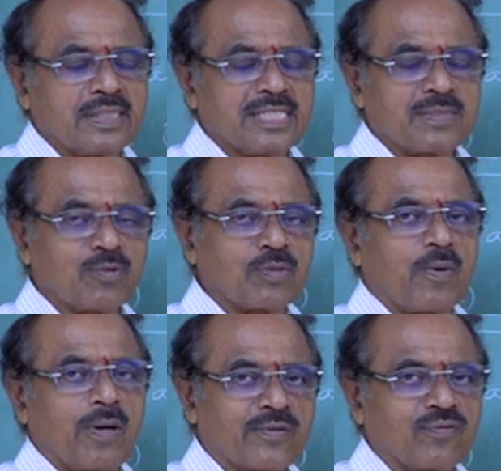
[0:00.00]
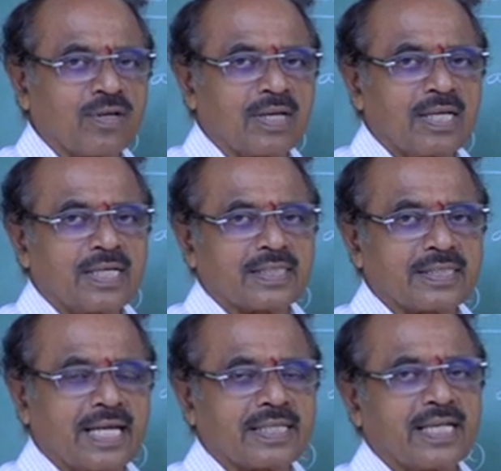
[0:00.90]
is more powerful
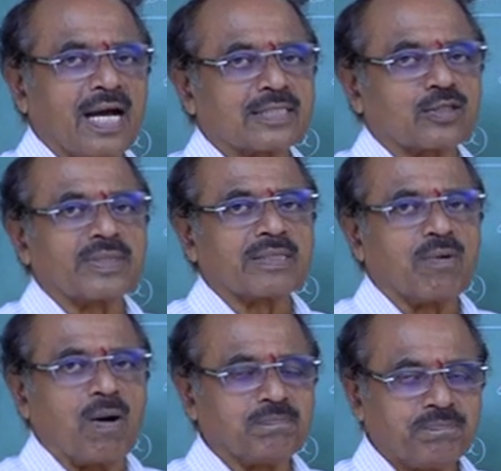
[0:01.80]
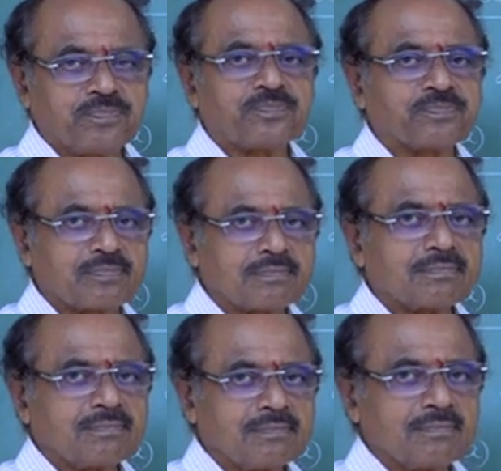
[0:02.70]
than the atomic bomb.
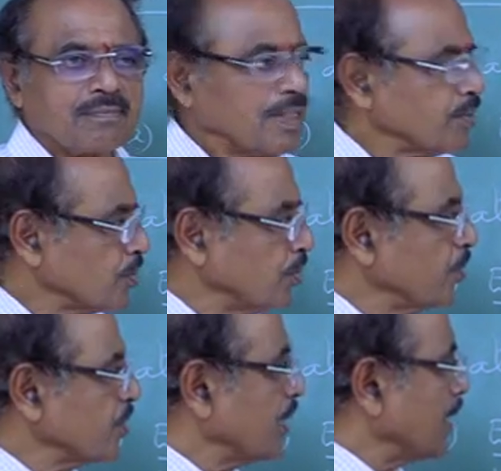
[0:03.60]
So you say